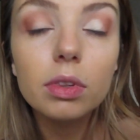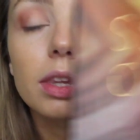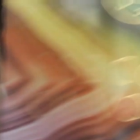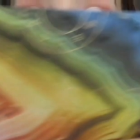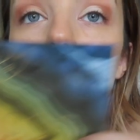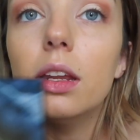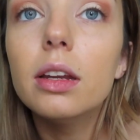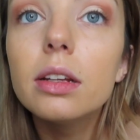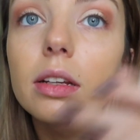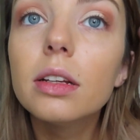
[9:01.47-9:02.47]
And
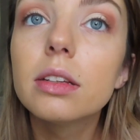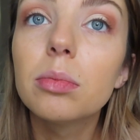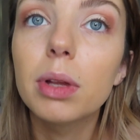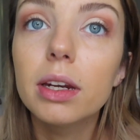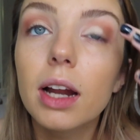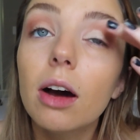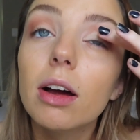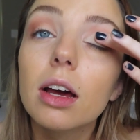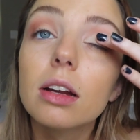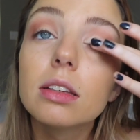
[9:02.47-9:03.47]
then to blend it out,
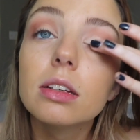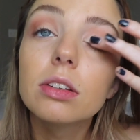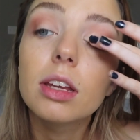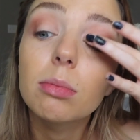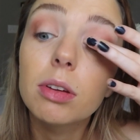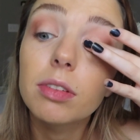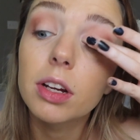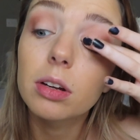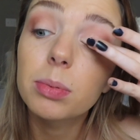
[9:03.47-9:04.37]
I honestly just take my finger